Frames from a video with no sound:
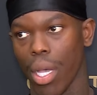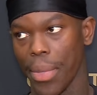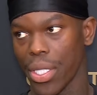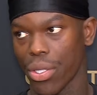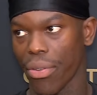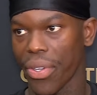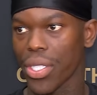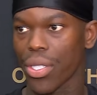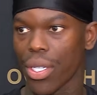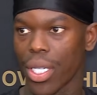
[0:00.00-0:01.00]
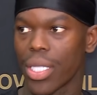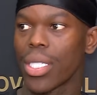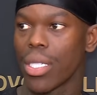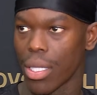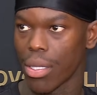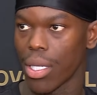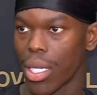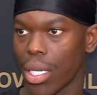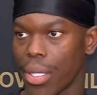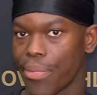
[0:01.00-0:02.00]
I mean, so far so good.
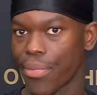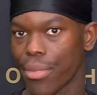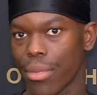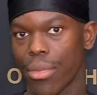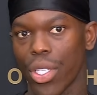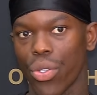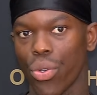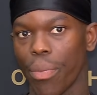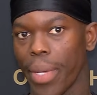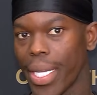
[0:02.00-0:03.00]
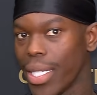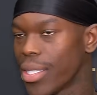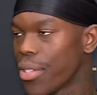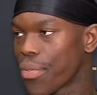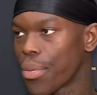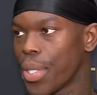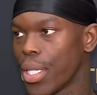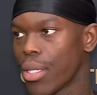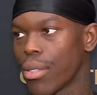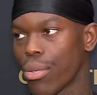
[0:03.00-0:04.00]
The group made it easy for
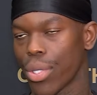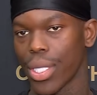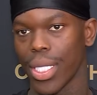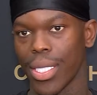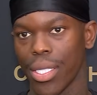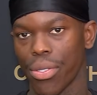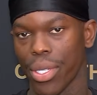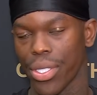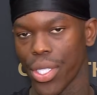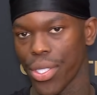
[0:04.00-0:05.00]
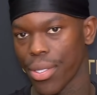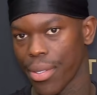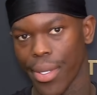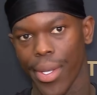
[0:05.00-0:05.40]
me. It was an easy transition.